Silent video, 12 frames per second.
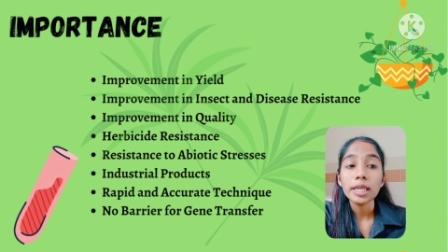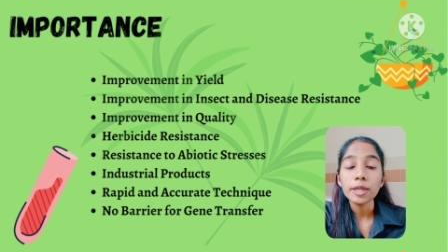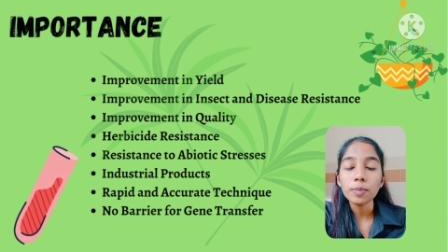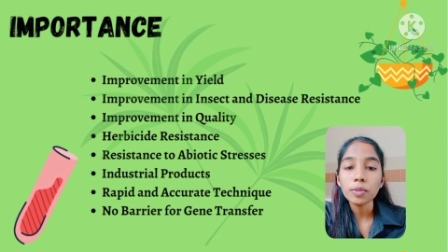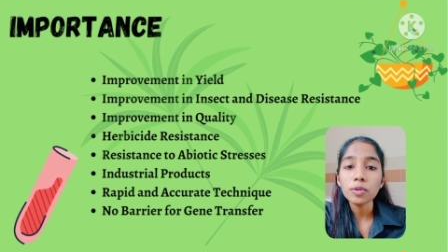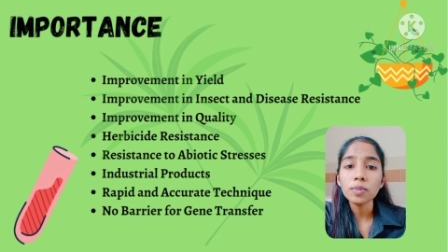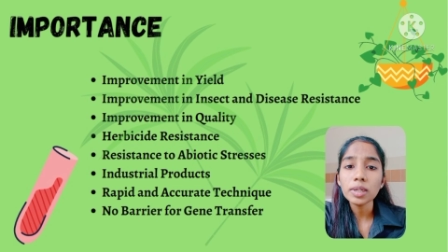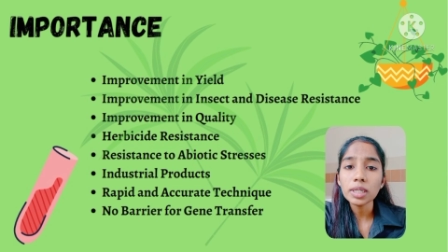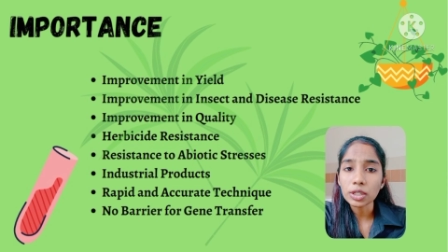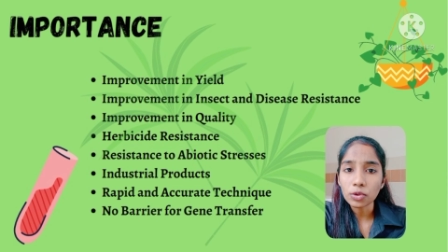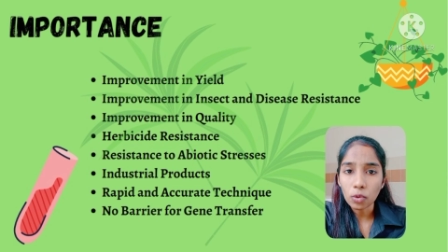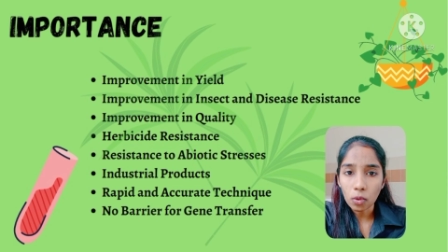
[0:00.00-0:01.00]
improvement
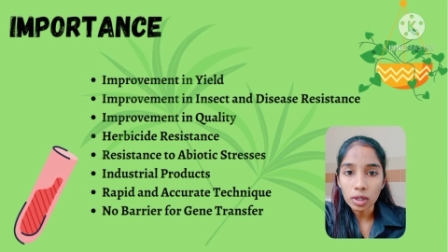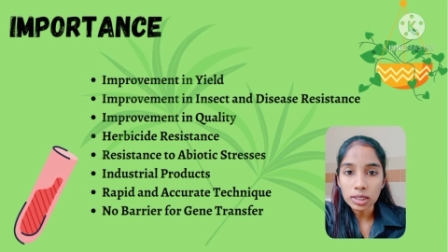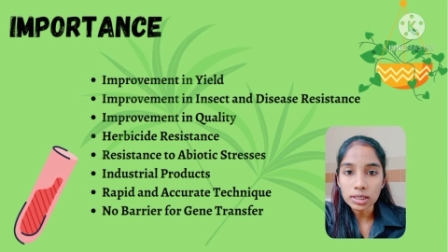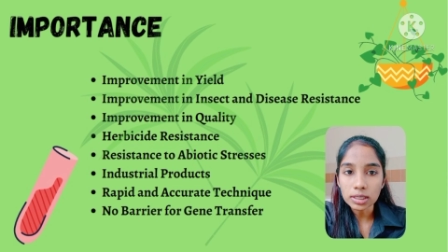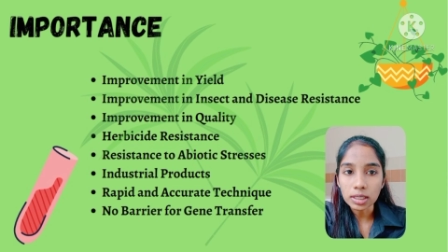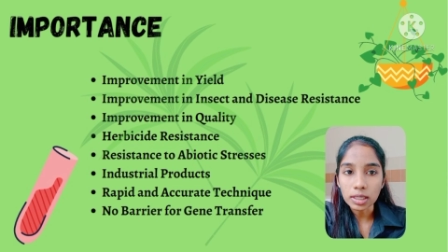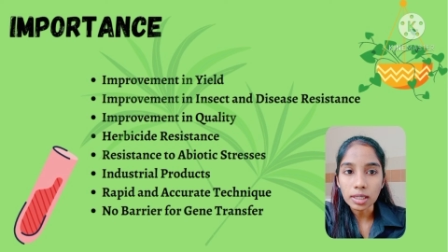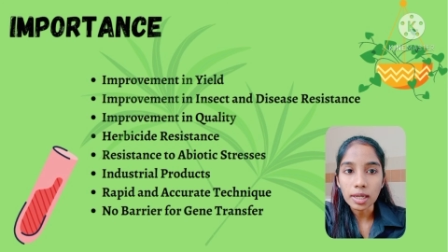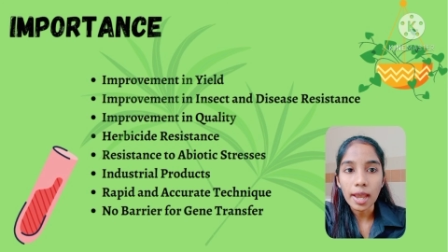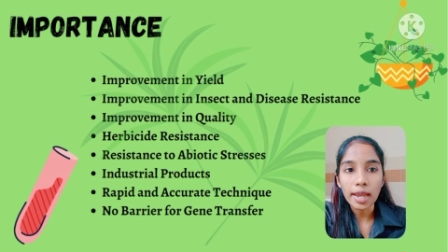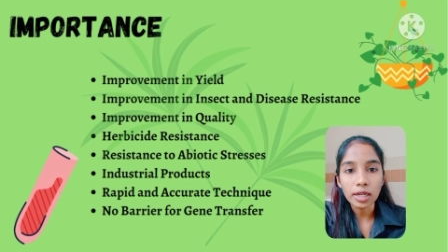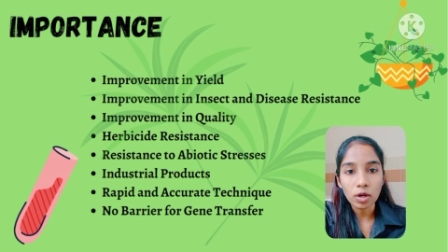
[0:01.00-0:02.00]
in quality,
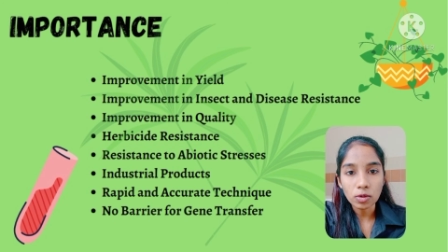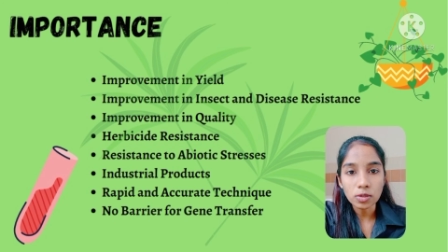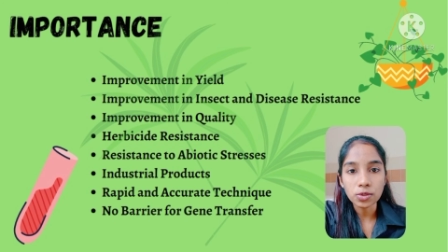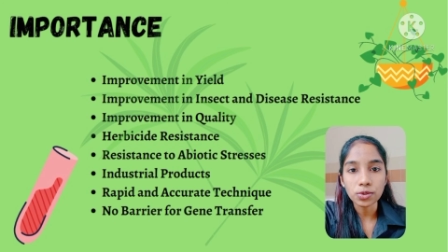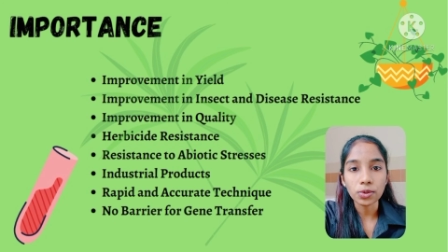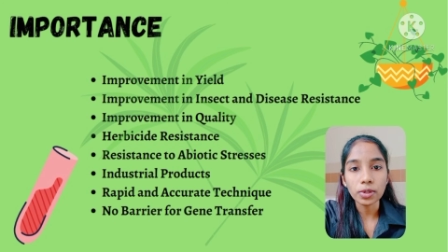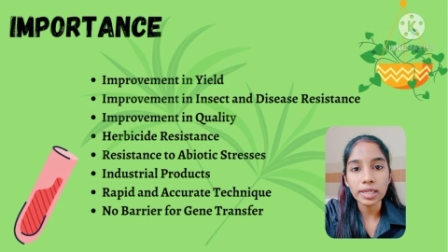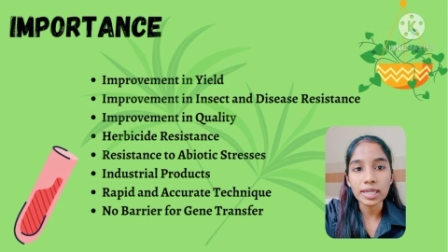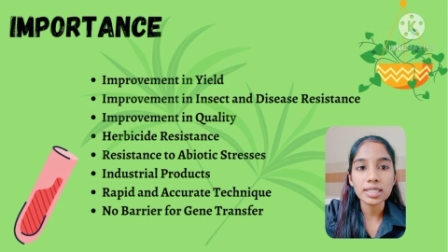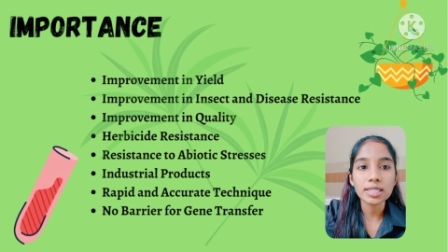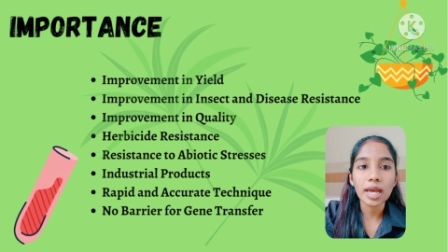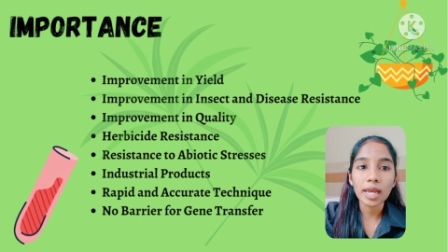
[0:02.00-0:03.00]
and also
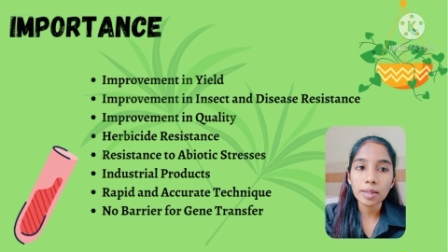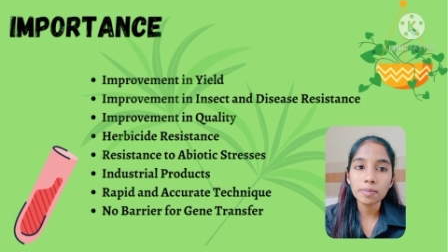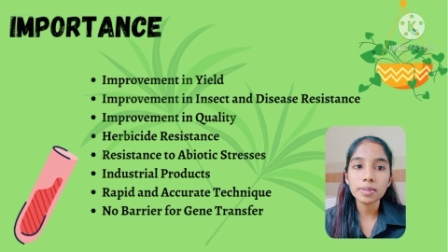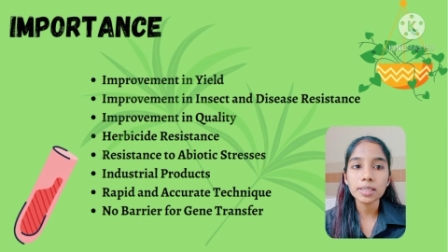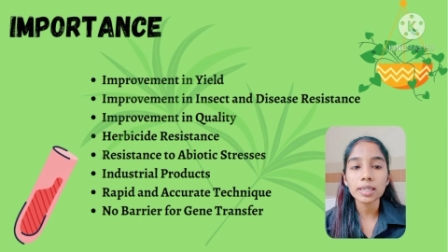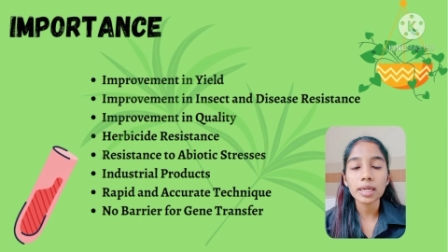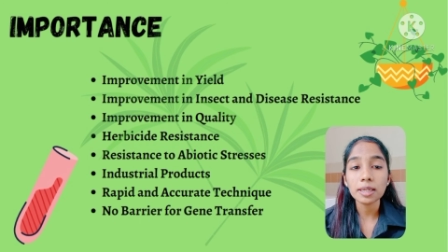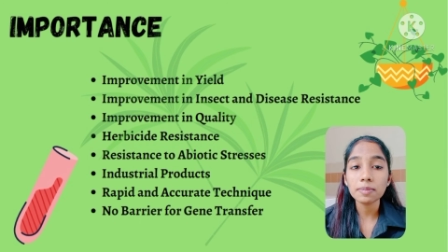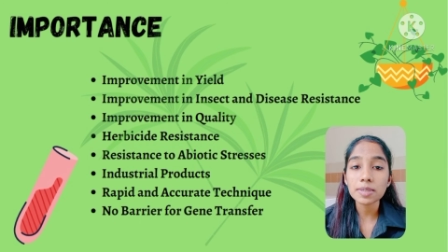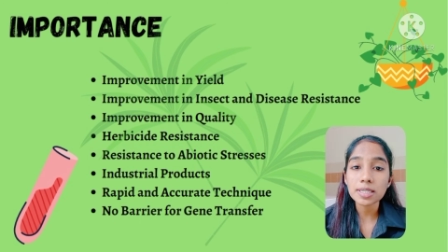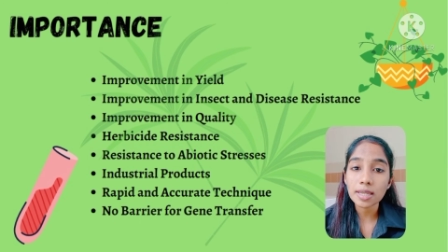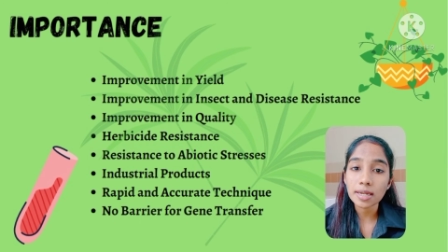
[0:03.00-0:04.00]
its
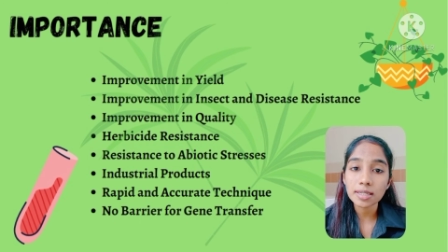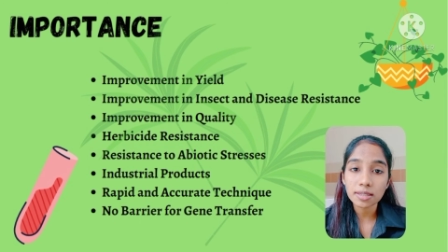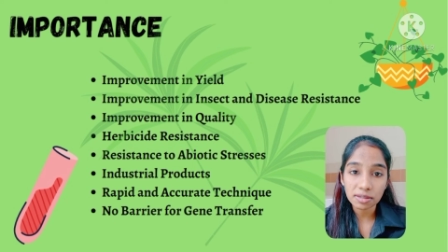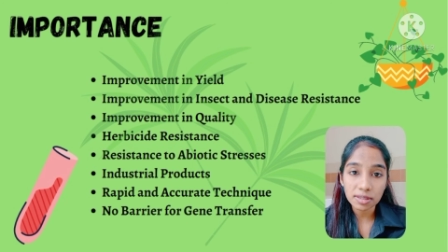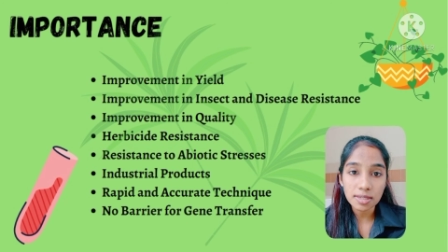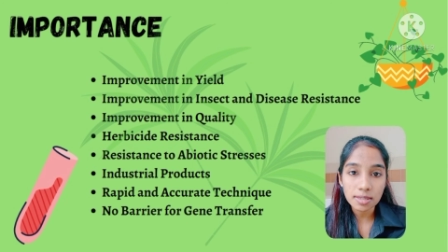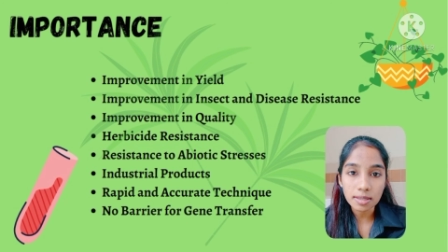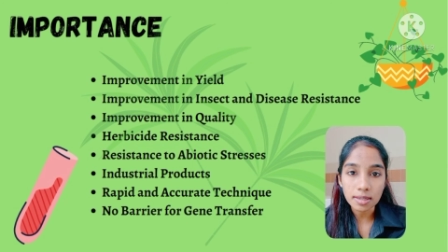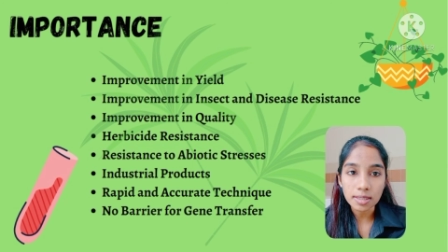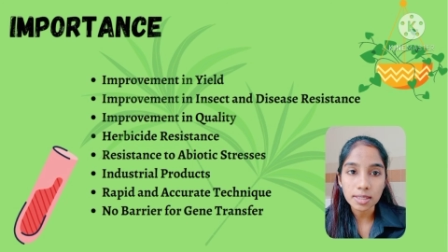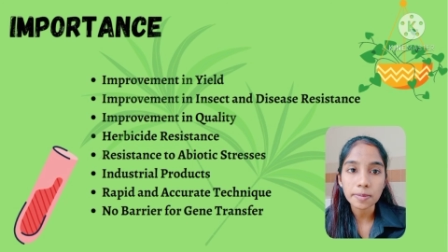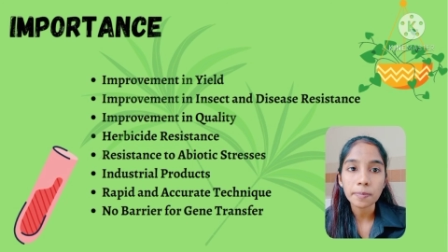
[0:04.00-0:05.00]
herbicides
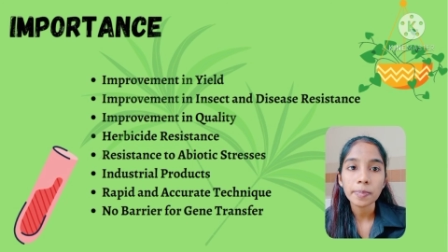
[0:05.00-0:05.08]
resistance,